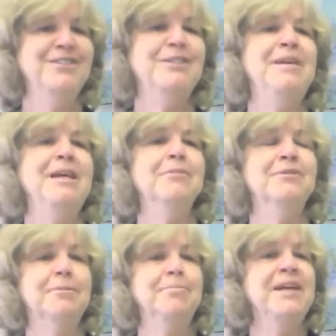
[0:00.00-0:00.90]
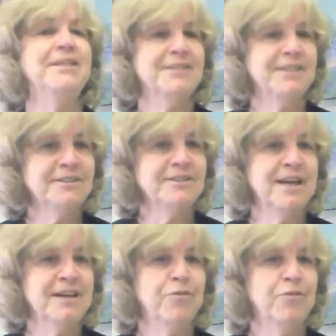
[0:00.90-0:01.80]
to be able to make sense of
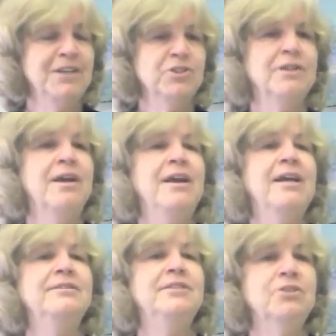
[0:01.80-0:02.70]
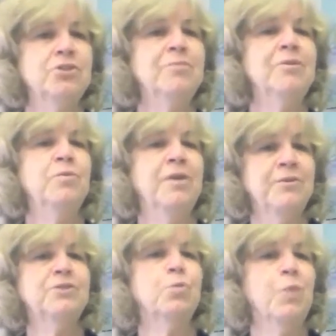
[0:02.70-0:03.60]
that information and determine whether
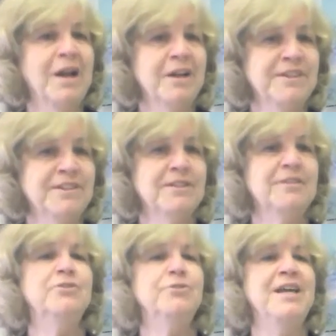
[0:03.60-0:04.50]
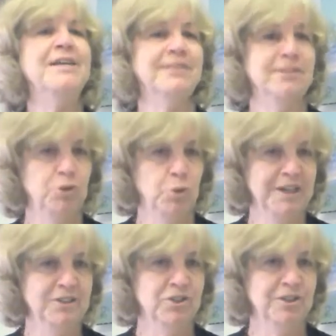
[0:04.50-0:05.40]
it's relevant to that
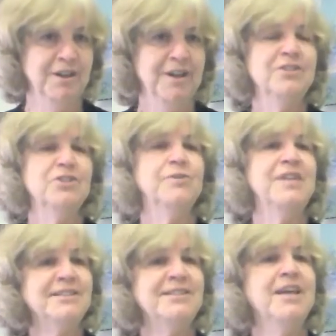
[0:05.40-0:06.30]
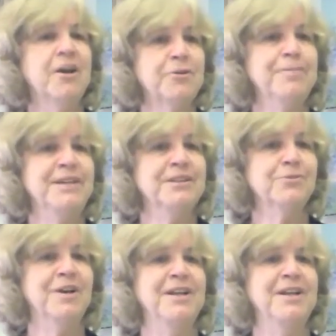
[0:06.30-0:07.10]
situation. So that's the other piece right